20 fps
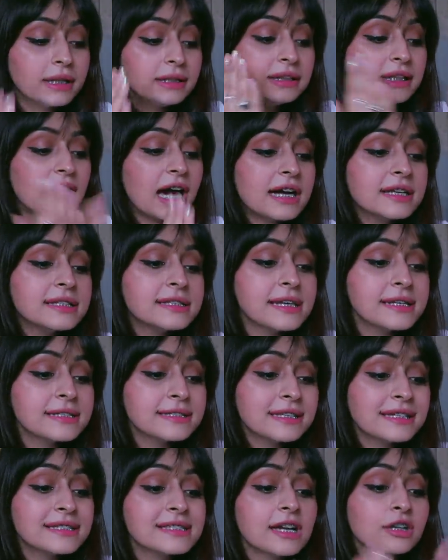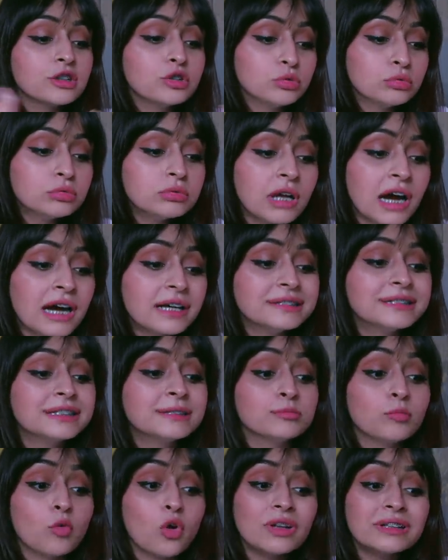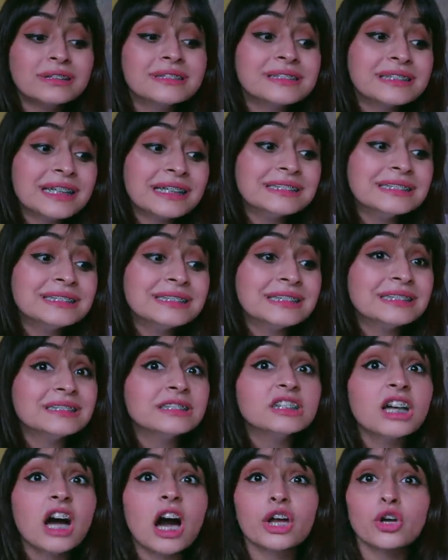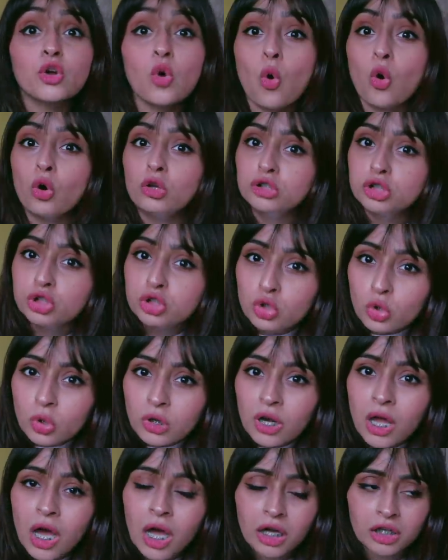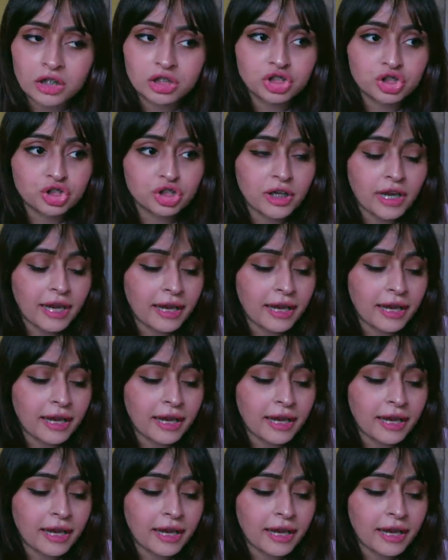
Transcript: Large size things are too large. Small size things are also large.